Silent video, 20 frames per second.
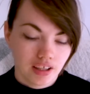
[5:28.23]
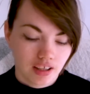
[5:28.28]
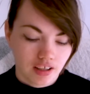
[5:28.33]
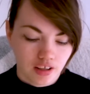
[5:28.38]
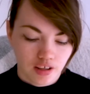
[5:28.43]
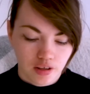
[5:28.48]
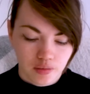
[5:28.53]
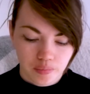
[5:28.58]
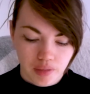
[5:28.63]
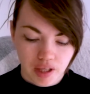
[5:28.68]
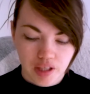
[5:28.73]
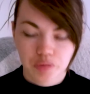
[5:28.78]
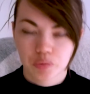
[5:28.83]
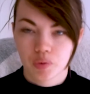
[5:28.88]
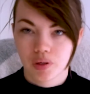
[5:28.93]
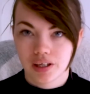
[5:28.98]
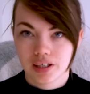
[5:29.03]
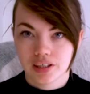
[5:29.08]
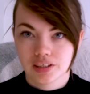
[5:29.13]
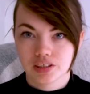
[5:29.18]
as
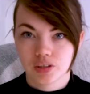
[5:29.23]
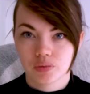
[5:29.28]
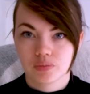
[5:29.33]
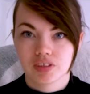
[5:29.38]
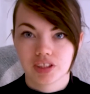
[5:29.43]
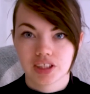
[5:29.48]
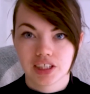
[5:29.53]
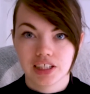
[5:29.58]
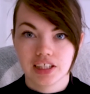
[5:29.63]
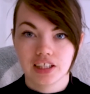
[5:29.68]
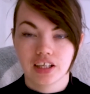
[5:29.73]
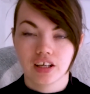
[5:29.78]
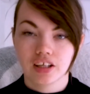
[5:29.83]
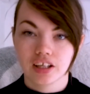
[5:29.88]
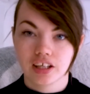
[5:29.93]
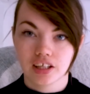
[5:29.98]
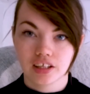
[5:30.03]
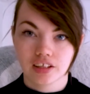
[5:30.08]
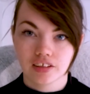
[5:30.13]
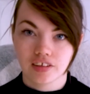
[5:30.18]
well as obviously
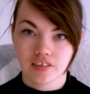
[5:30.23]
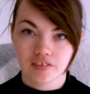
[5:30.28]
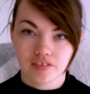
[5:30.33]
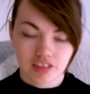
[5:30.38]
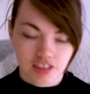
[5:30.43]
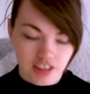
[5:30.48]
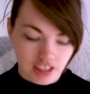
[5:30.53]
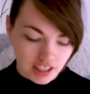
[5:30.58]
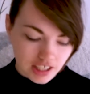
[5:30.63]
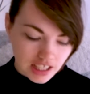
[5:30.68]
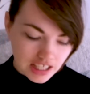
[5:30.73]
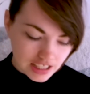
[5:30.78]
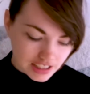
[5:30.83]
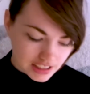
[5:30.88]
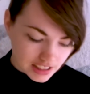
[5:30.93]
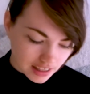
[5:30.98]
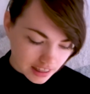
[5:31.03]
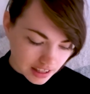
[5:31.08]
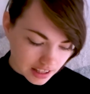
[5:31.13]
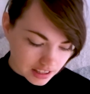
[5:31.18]
learning different techniques
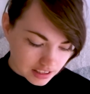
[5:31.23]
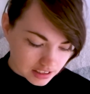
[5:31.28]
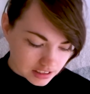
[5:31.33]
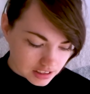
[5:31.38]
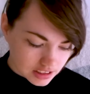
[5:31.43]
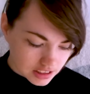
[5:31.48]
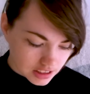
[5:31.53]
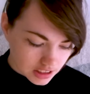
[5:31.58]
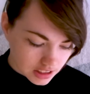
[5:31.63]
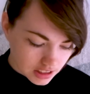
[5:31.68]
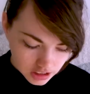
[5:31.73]
and things.